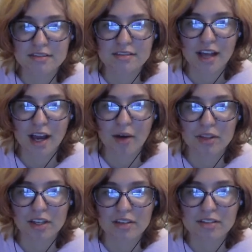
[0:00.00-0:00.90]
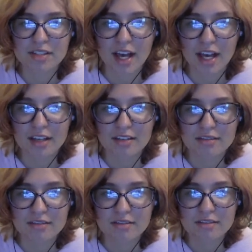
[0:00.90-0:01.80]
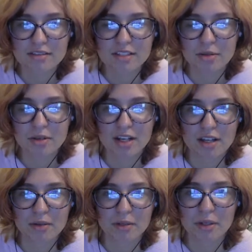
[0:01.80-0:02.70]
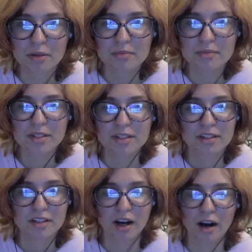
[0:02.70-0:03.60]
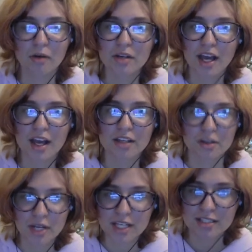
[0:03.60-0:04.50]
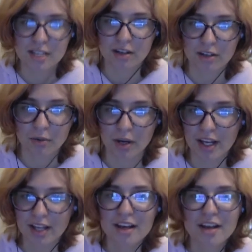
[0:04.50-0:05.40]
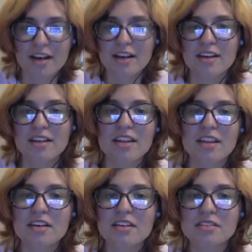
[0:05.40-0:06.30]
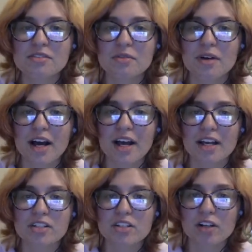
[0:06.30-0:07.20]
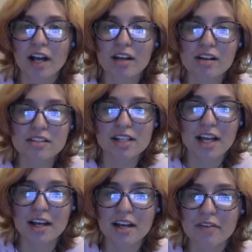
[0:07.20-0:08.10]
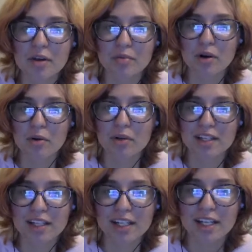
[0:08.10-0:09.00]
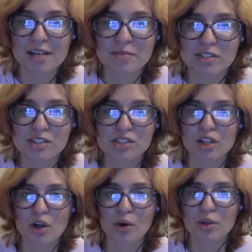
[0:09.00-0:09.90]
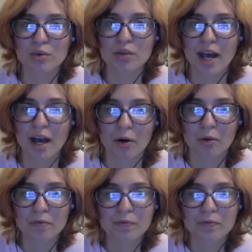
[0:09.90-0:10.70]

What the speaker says: out the other side to another room. Okay, you guessed dinner could wait. This way. Try not to let any of your broken limbs slow you down.